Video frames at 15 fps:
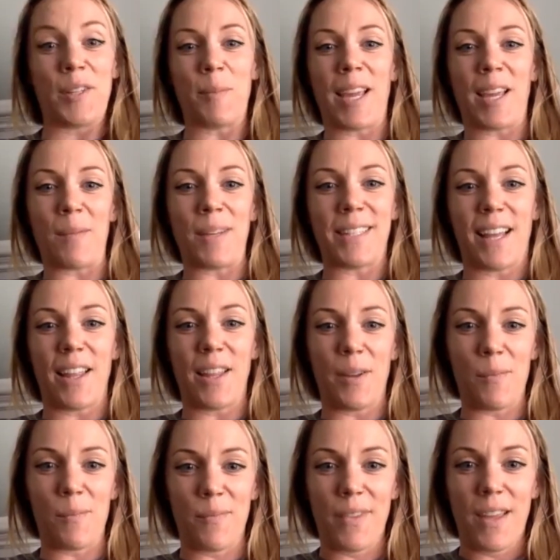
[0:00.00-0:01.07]
making me tell him,
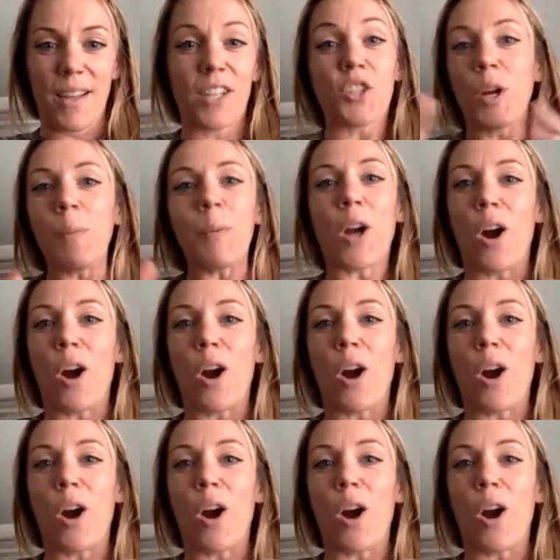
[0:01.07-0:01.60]
because creepy Carl is his